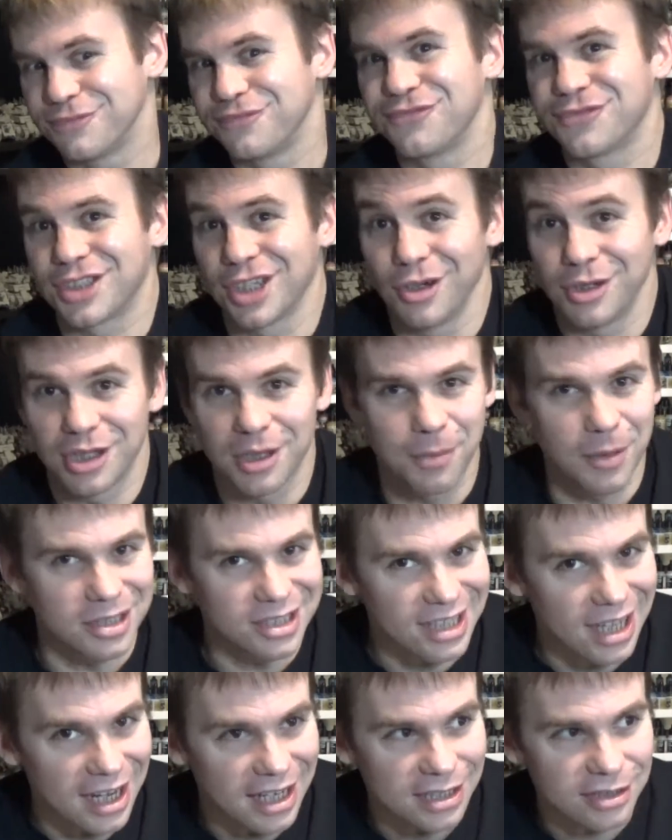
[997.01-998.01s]
So you can put
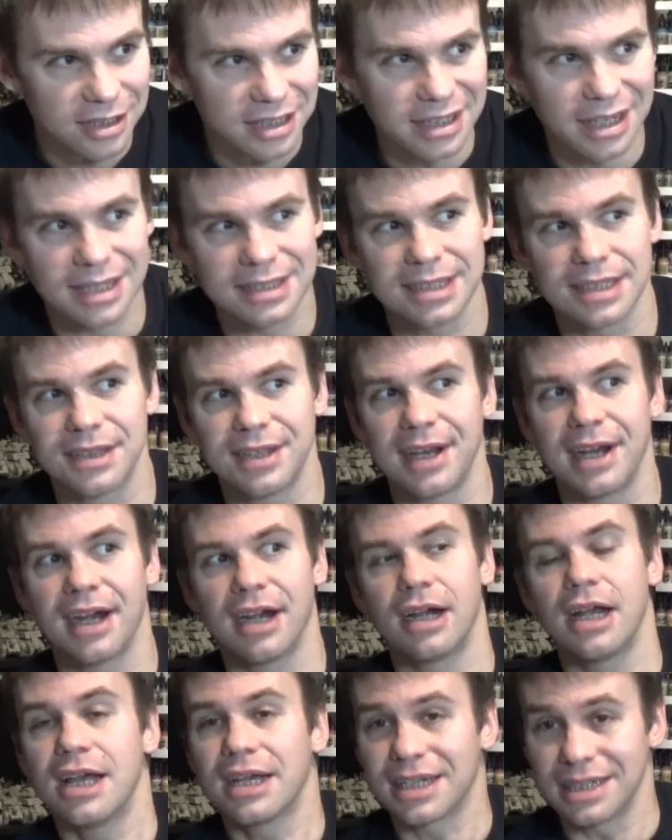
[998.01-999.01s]
Sonic Dreadnoughts in
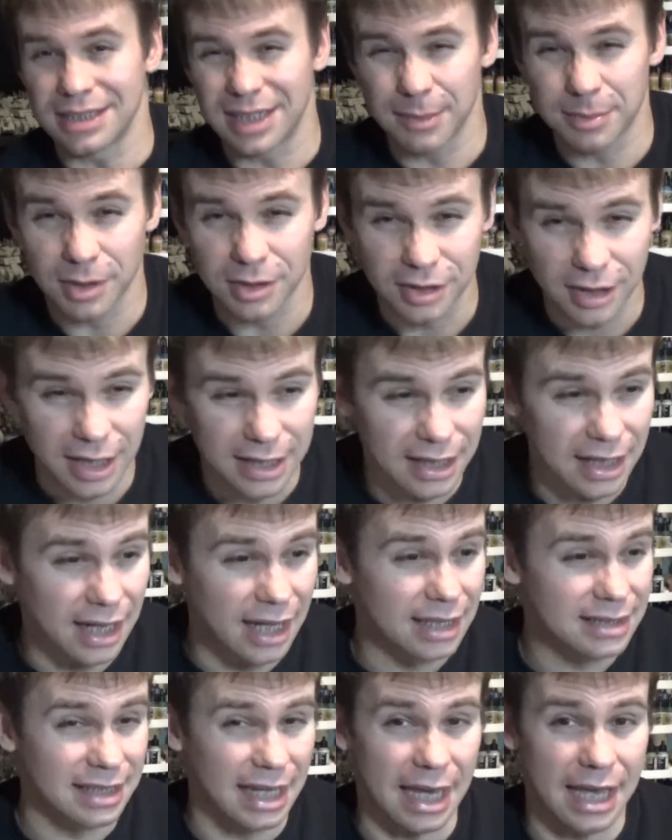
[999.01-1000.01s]
there, Contemptor
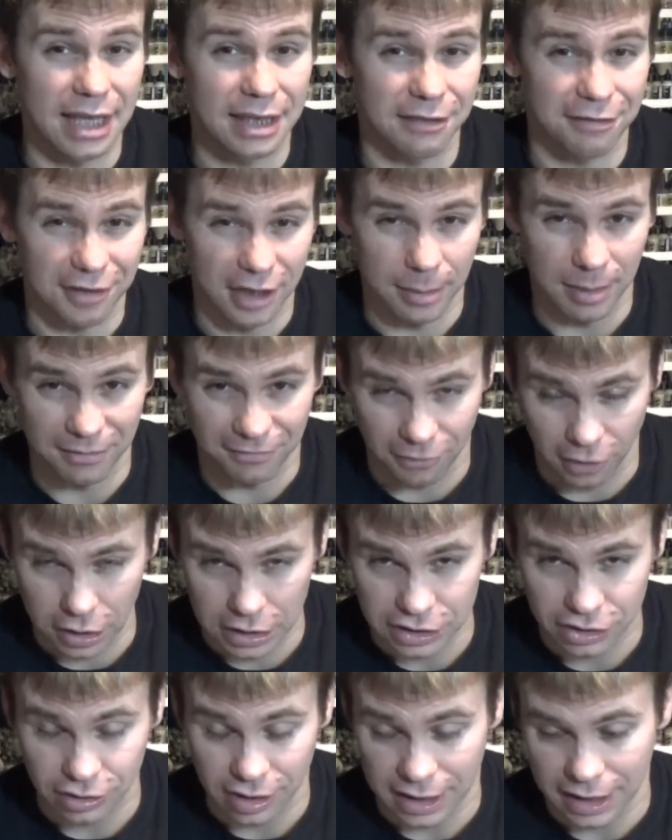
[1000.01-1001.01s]
Dreadnoughts, and the Fairman
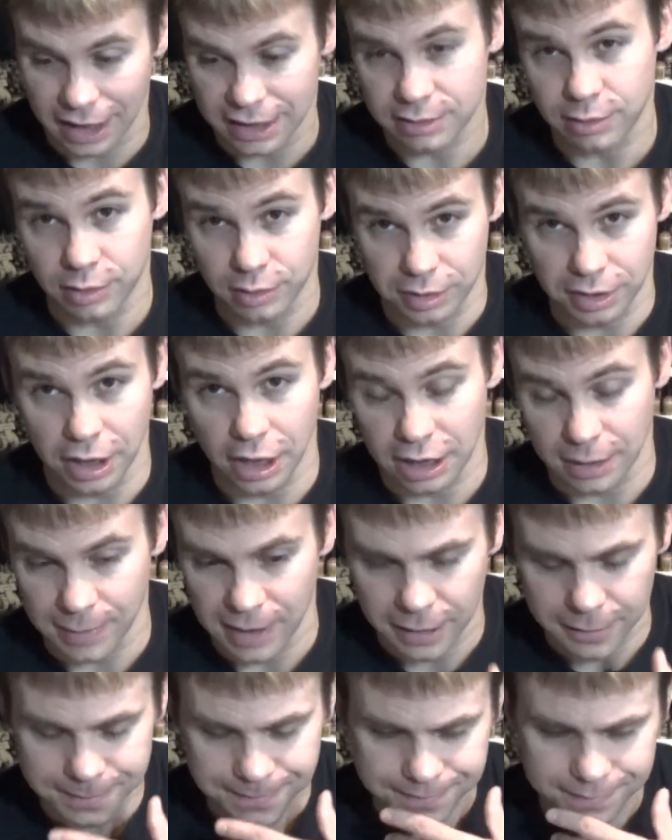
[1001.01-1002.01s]
Furnace Dreadnoughts, which we'll talk
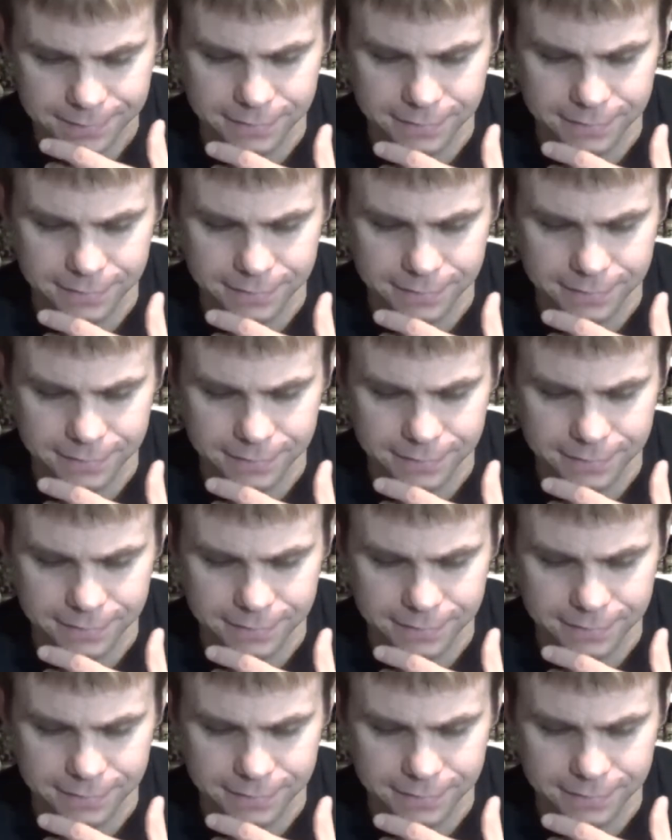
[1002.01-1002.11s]
about.